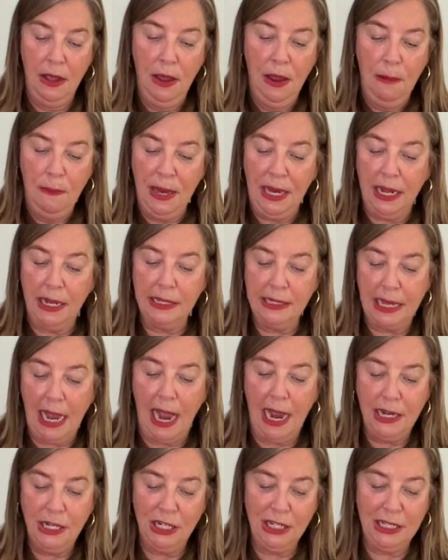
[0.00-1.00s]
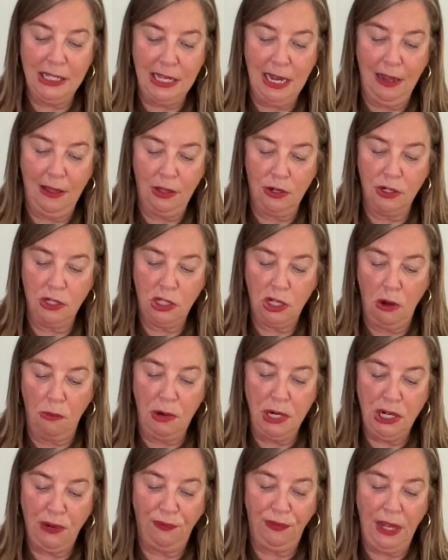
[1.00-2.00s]
because I just think there's so
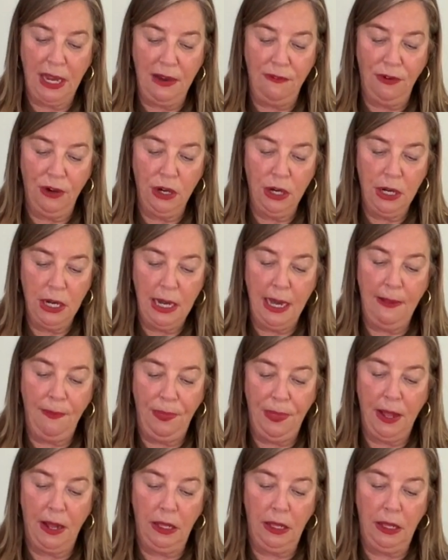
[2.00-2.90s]
much flavor in the